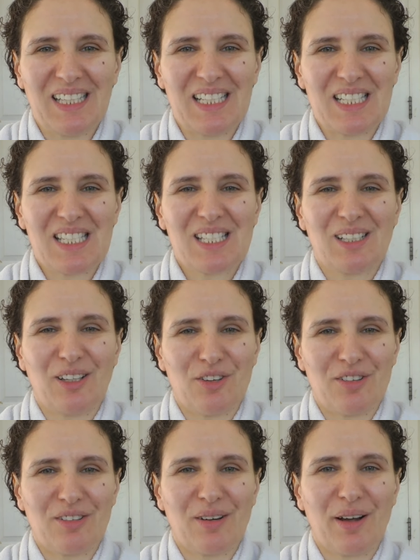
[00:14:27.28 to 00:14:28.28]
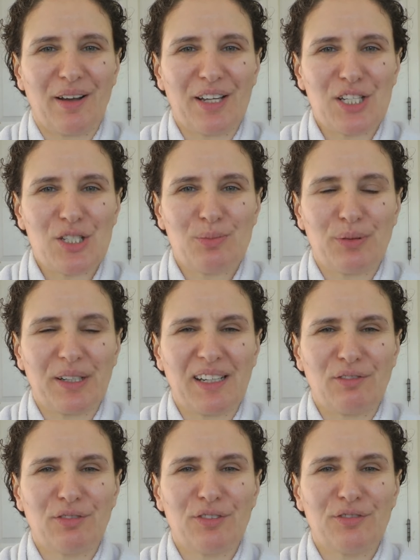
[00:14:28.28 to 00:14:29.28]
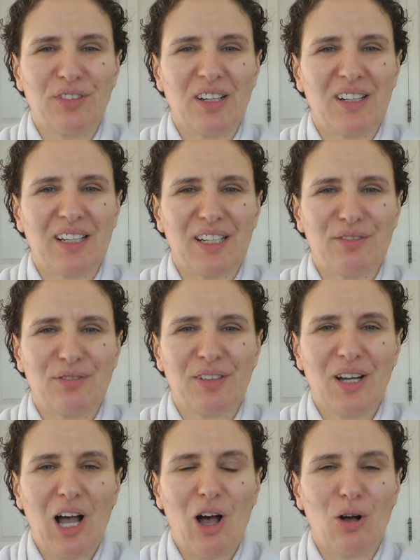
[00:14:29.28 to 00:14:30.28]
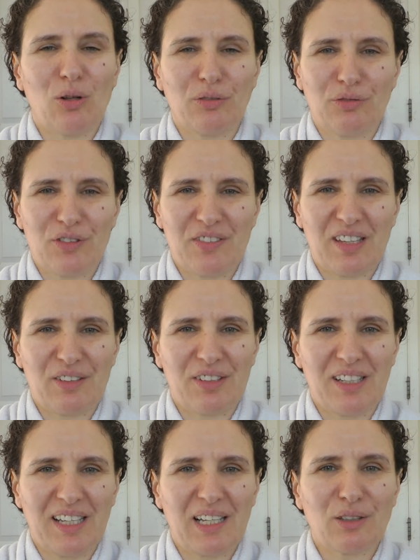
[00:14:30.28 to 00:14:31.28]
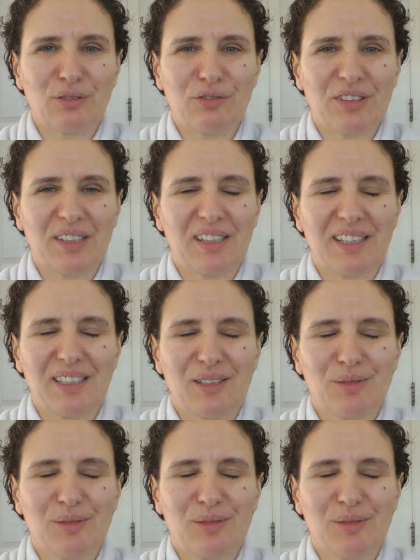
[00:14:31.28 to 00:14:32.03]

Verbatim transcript: Let's close our eyes, breathe in for five, hold for seven, out for nine.